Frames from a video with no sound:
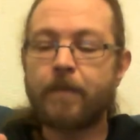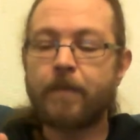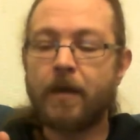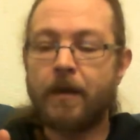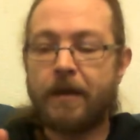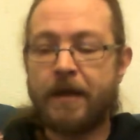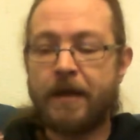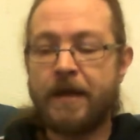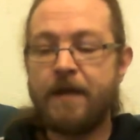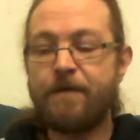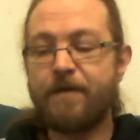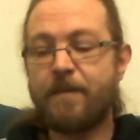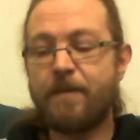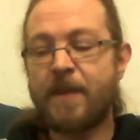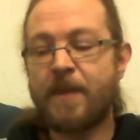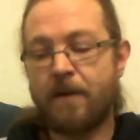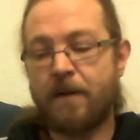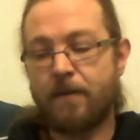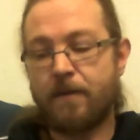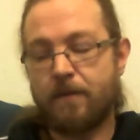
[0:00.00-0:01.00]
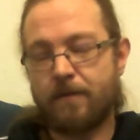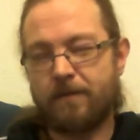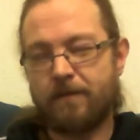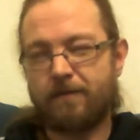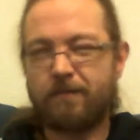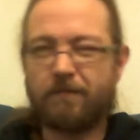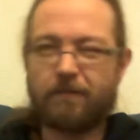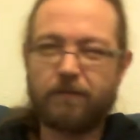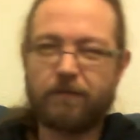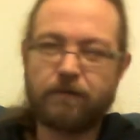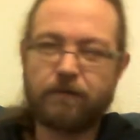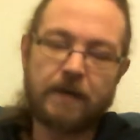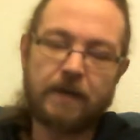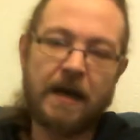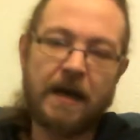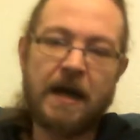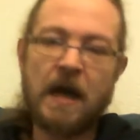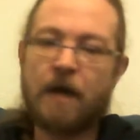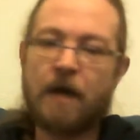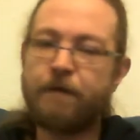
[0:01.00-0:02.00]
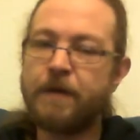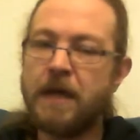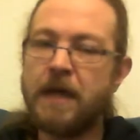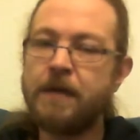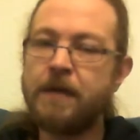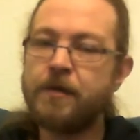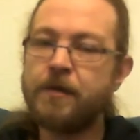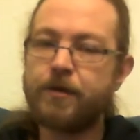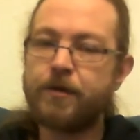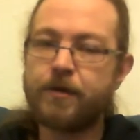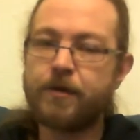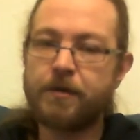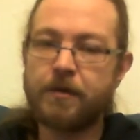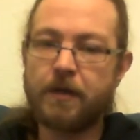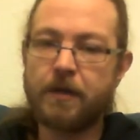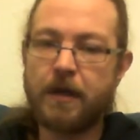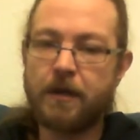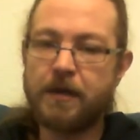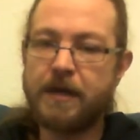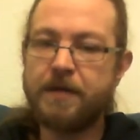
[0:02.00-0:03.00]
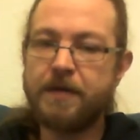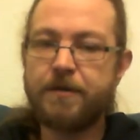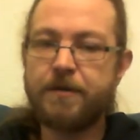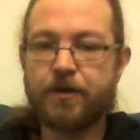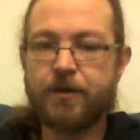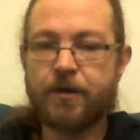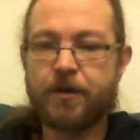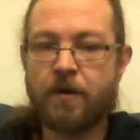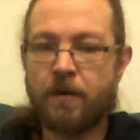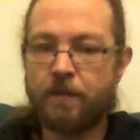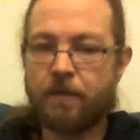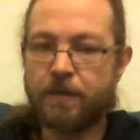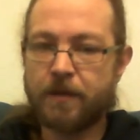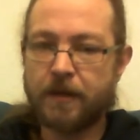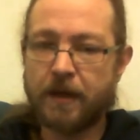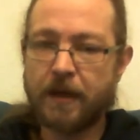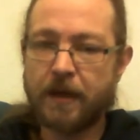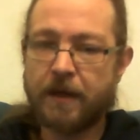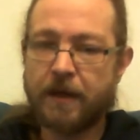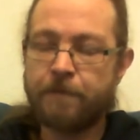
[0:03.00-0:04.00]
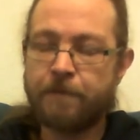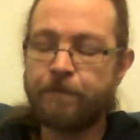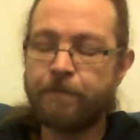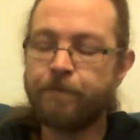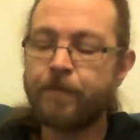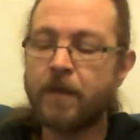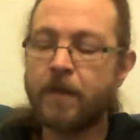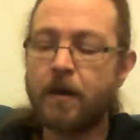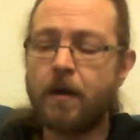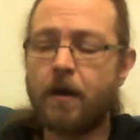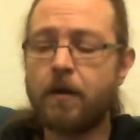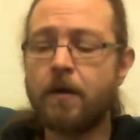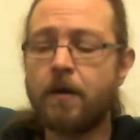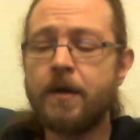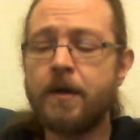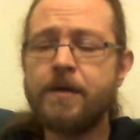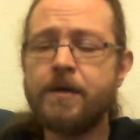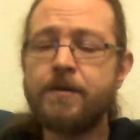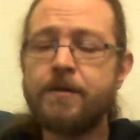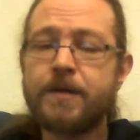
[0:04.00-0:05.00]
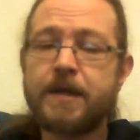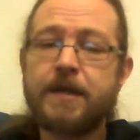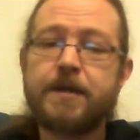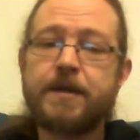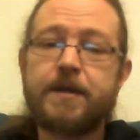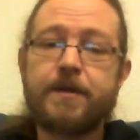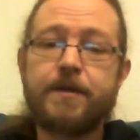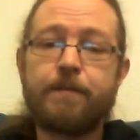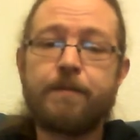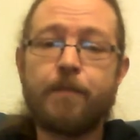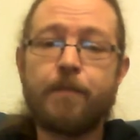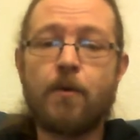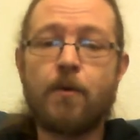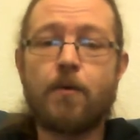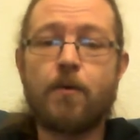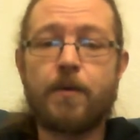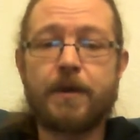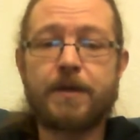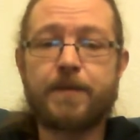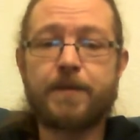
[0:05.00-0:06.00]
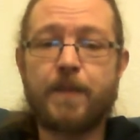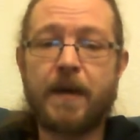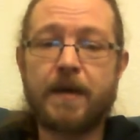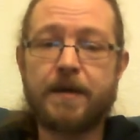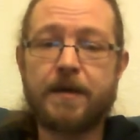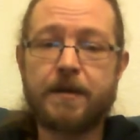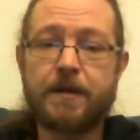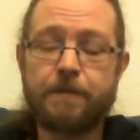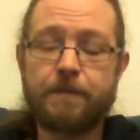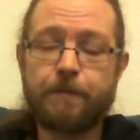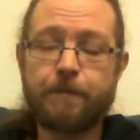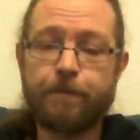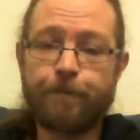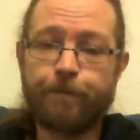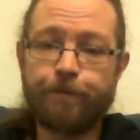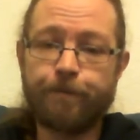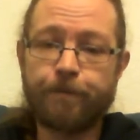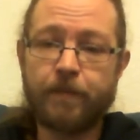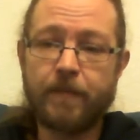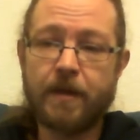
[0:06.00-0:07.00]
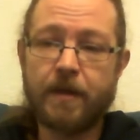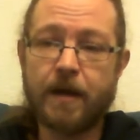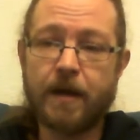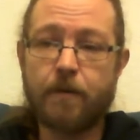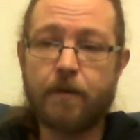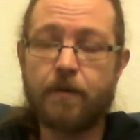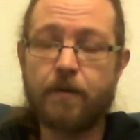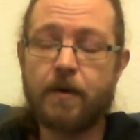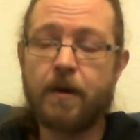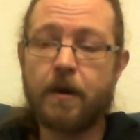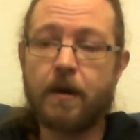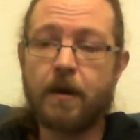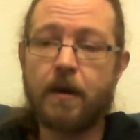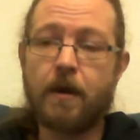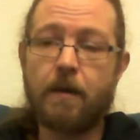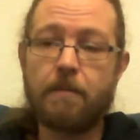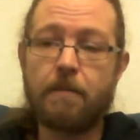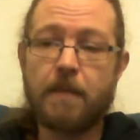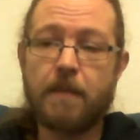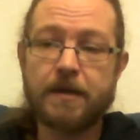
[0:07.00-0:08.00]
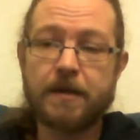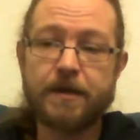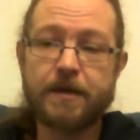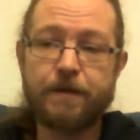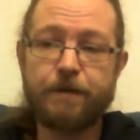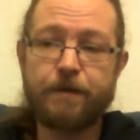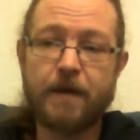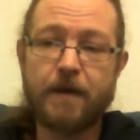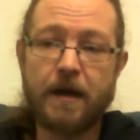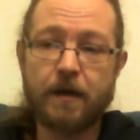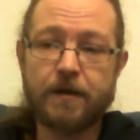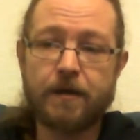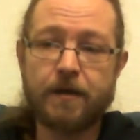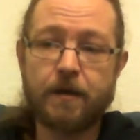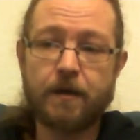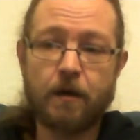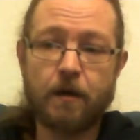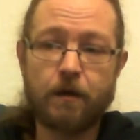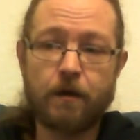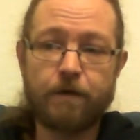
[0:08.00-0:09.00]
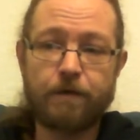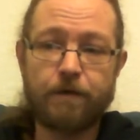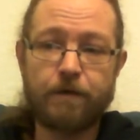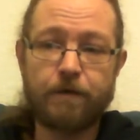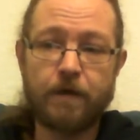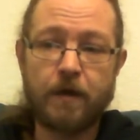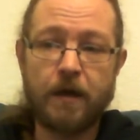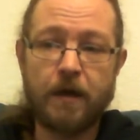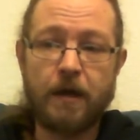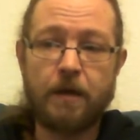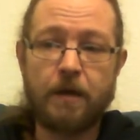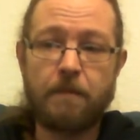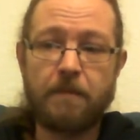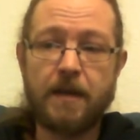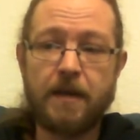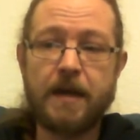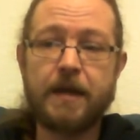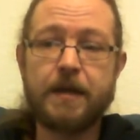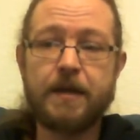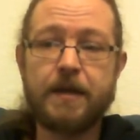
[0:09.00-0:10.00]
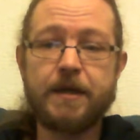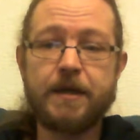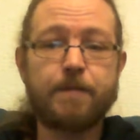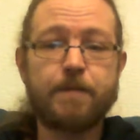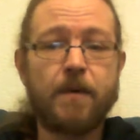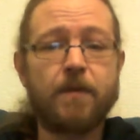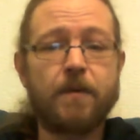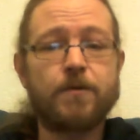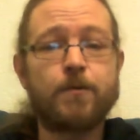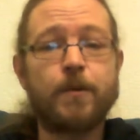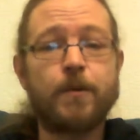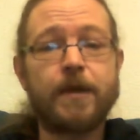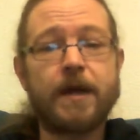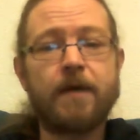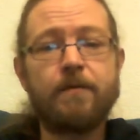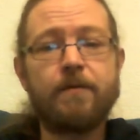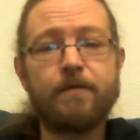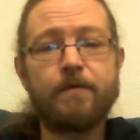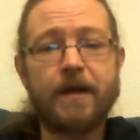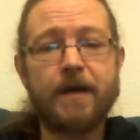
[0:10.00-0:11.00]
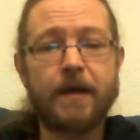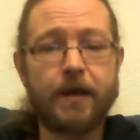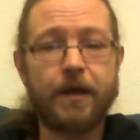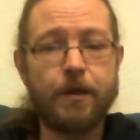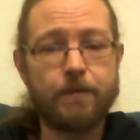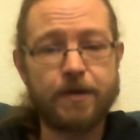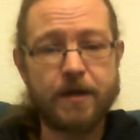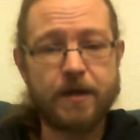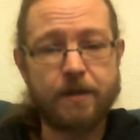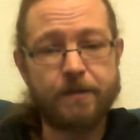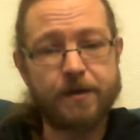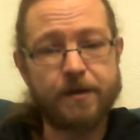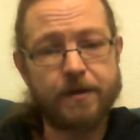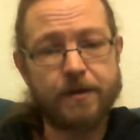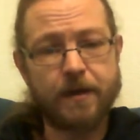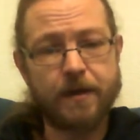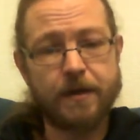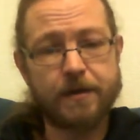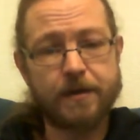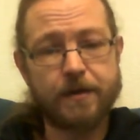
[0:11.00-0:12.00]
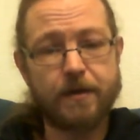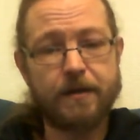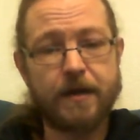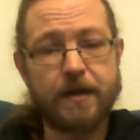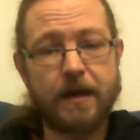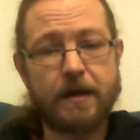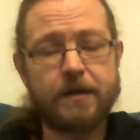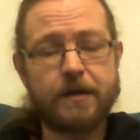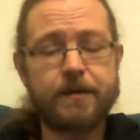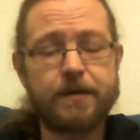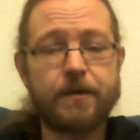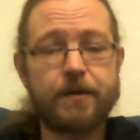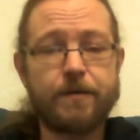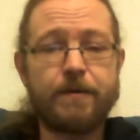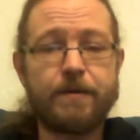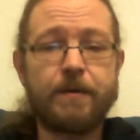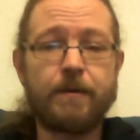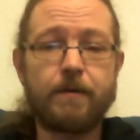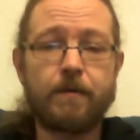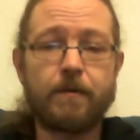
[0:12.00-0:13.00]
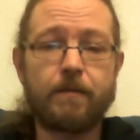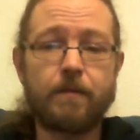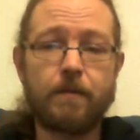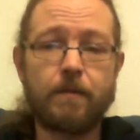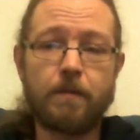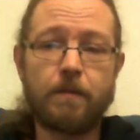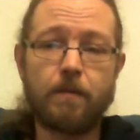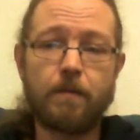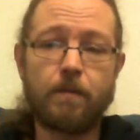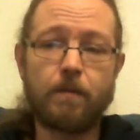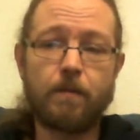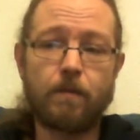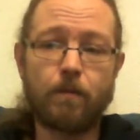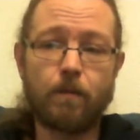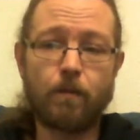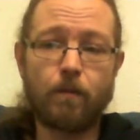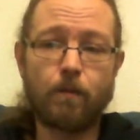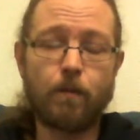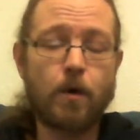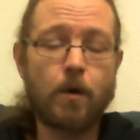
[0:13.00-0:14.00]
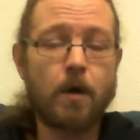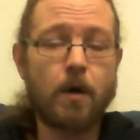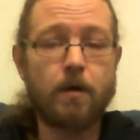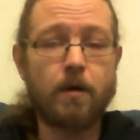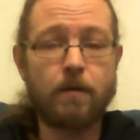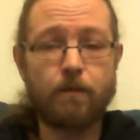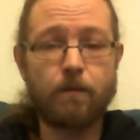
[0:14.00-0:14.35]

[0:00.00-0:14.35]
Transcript: Leave about half an inch tops. Okay, and I use this as the pouring space. Now, a massive factor of making these molds without vacuum chambers and things like that is doing what